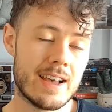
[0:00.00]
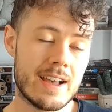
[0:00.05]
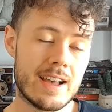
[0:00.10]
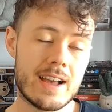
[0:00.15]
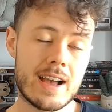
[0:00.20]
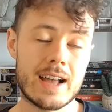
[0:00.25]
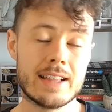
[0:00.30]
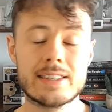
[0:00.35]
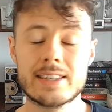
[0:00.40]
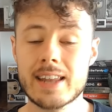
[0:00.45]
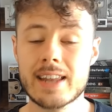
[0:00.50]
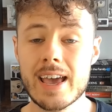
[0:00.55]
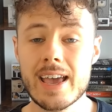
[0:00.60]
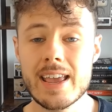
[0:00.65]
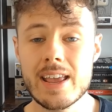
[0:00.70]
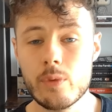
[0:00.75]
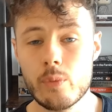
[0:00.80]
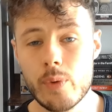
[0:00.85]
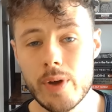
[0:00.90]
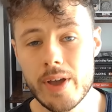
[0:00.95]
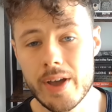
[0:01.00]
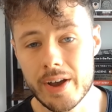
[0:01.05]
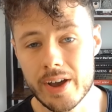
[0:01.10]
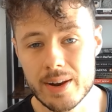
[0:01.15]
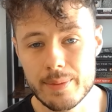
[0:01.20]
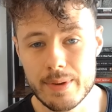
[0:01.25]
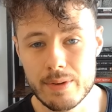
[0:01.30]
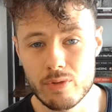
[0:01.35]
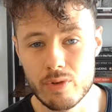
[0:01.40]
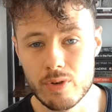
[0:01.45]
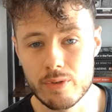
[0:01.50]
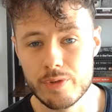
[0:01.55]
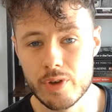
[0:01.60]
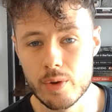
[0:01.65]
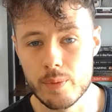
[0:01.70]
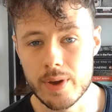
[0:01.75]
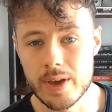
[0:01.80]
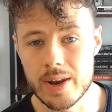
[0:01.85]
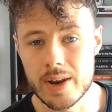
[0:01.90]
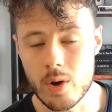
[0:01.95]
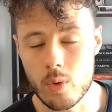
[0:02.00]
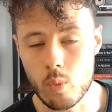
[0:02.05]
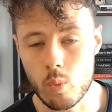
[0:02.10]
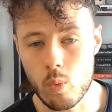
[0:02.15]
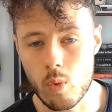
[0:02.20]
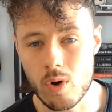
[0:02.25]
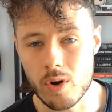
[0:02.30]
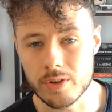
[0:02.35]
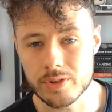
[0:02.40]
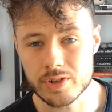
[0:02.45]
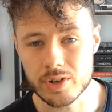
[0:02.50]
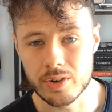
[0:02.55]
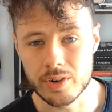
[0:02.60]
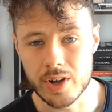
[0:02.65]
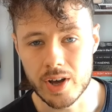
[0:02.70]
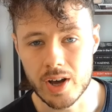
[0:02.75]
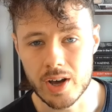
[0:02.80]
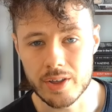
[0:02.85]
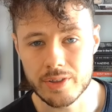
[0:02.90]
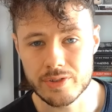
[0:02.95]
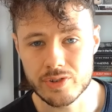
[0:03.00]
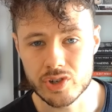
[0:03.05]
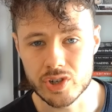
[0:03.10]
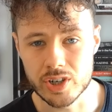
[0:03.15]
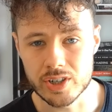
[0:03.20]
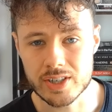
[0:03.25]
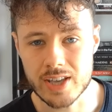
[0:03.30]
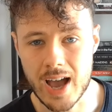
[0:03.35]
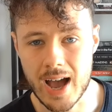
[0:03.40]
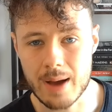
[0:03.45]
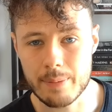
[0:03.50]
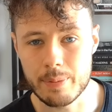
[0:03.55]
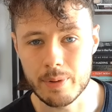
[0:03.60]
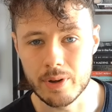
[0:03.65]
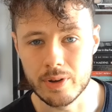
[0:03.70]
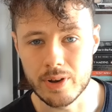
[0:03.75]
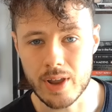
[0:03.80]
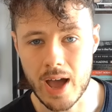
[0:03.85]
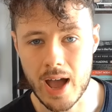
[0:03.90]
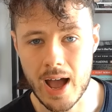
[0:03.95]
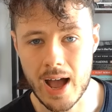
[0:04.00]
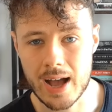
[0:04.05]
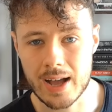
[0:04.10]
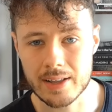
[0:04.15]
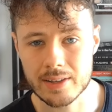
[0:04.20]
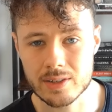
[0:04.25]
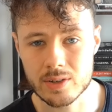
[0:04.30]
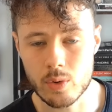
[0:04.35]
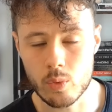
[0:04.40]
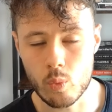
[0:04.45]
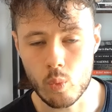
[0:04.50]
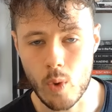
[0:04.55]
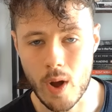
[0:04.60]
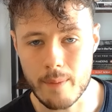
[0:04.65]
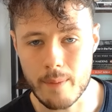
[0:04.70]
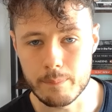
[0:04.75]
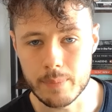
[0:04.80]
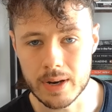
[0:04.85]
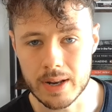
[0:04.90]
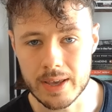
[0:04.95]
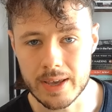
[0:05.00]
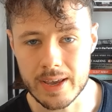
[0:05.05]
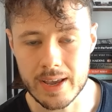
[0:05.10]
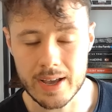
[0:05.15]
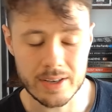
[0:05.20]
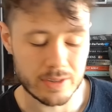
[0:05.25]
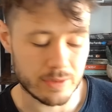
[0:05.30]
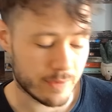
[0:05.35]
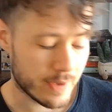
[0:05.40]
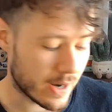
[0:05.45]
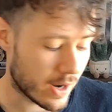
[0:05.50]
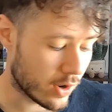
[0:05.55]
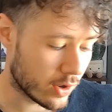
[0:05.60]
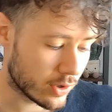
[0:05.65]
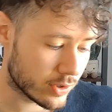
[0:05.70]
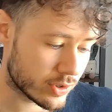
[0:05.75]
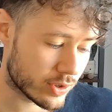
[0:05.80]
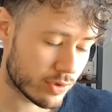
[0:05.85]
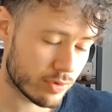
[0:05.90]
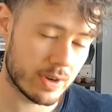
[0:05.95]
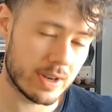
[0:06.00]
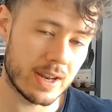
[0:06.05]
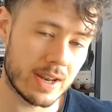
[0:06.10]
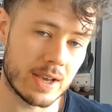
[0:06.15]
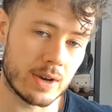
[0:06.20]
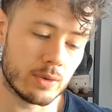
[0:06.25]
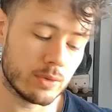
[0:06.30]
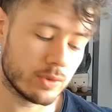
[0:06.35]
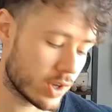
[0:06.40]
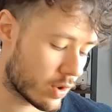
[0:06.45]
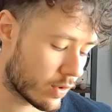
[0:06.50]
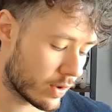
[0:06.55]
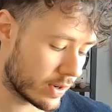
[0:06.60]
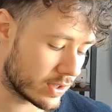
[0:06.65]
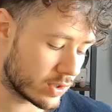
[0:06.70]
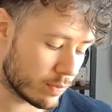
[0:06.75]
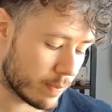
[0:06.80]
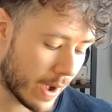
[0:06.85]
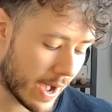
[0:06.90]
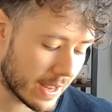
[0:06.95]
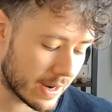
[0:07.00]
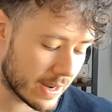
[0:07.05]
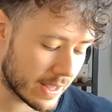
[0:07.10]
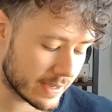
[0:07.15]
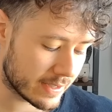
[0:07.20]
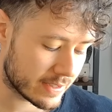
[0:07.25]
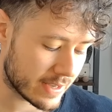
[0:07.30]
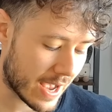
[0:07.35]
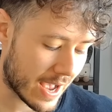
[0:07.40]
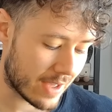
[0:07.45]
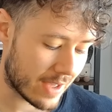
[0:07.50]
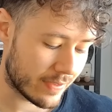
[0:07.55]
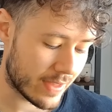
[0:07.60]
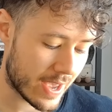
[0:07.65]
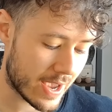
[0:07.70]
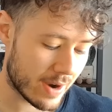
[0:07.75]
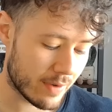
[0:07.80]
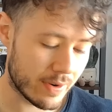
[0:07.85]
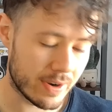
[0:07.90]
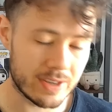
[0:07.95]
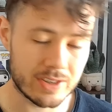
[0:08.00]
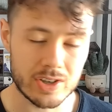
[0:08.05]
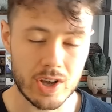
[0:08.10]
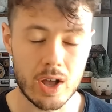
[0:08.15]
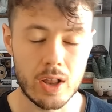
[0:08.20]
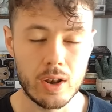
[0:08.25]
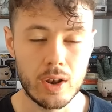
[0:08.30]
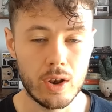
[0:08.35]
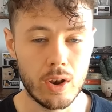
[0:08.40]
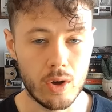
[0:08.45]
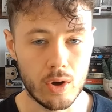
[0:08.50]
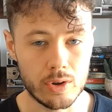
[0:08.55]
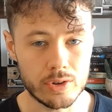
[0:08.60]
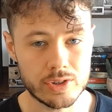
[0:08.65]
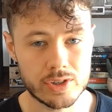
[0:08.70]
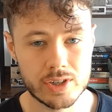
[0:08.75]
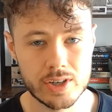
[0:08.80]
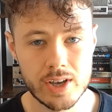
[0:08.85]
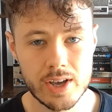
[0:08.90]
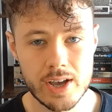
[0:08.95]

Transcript: And today we are going to be reviewing what on earth just happened at Wembley as Villa lost 3-0 to Crystal Palace, and there is a lot